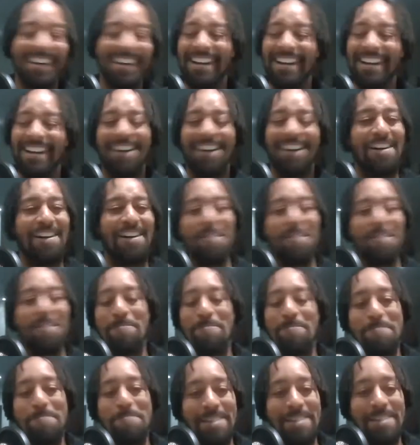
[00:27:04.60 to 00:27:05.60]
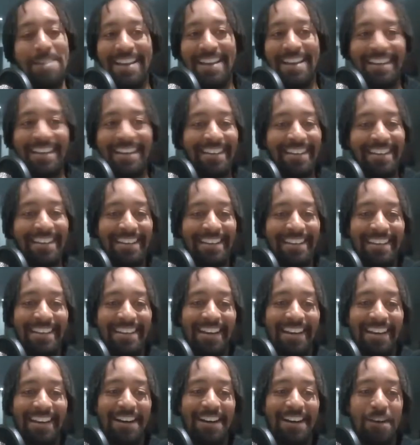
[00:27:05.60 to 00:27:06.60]
Oh, mate.
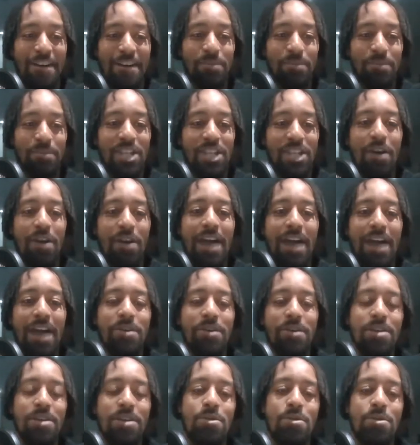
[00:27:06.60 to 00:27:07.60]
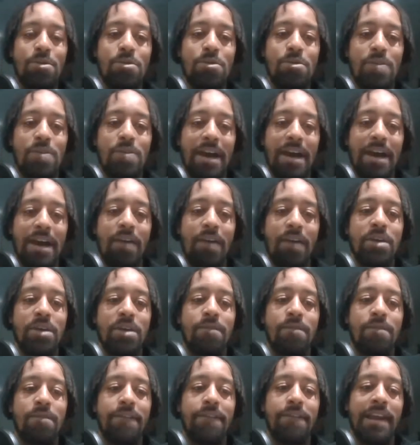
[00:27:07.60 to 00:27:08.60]
So how are
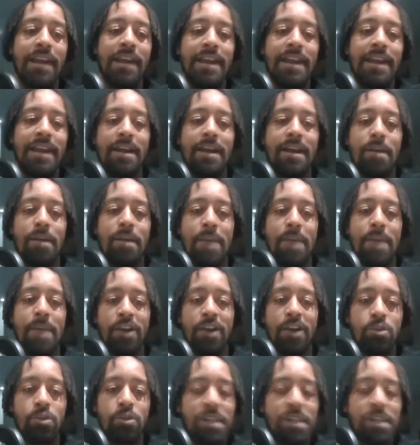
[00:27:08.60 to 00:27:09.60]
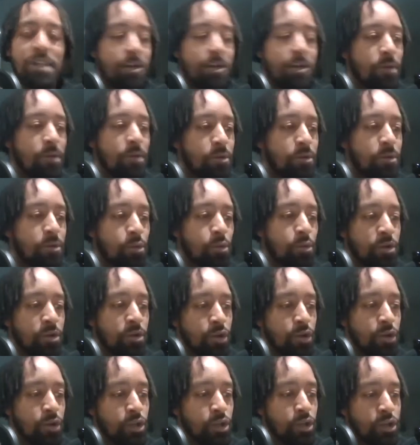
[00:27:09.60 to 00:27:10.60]
you feeling about? Because we
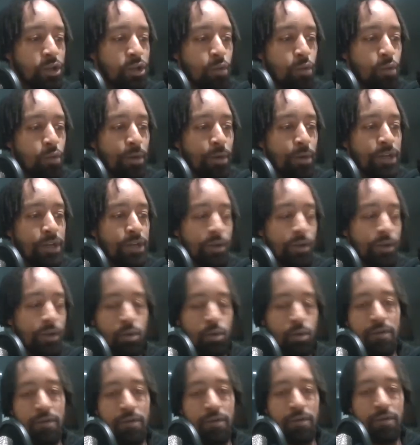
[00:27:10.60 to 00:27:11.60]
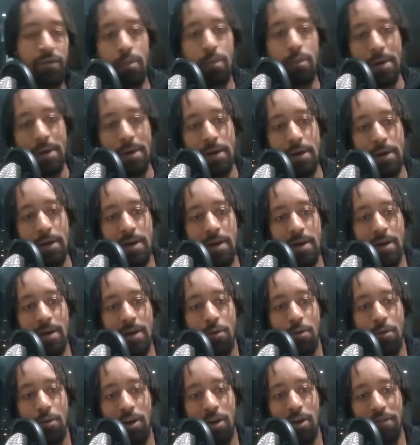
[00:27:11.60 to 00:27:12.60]
usually do pre-drinks with you, but
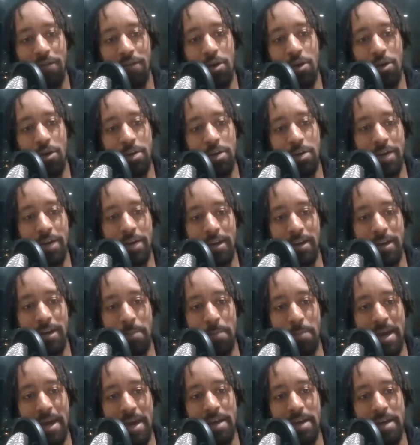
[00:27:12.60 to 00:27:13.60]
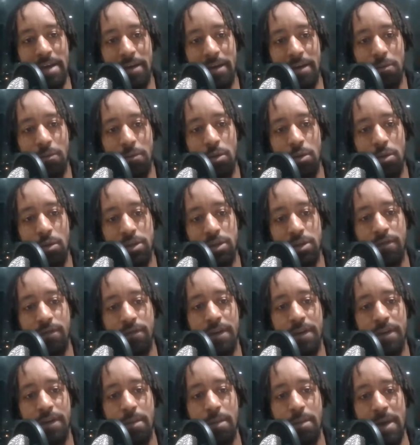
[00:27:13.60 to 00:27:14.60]
while I've got you here, then, mate, what do you
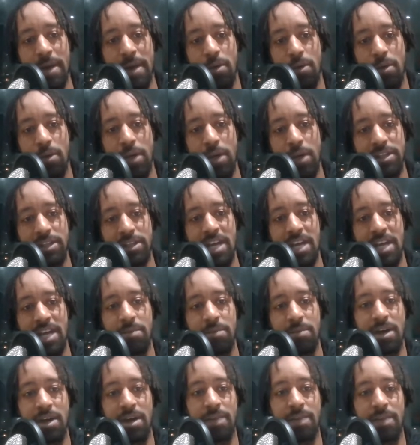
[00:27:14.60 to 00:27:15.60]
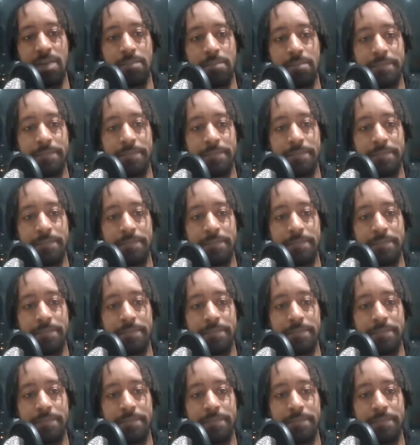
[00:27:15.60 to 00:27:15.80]
think about the West Ham game?